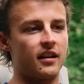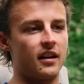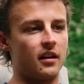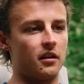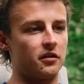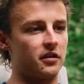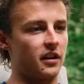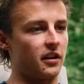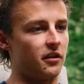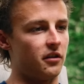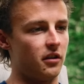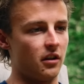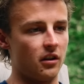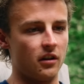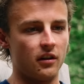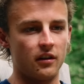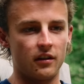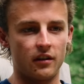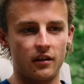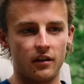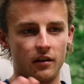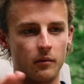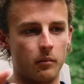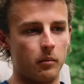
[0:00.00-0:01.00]
and I was like, dude,
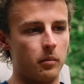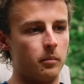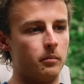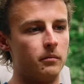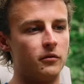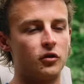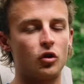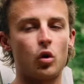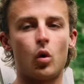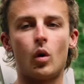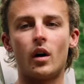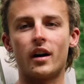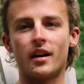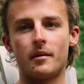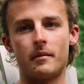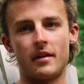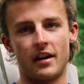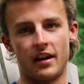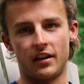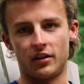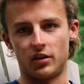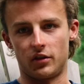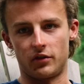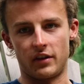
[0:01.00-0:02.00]
20
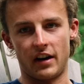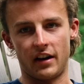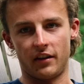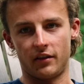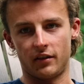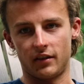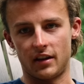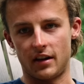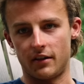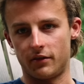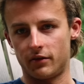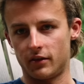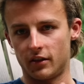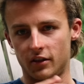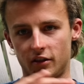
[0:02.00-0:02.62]
minutes of racing left.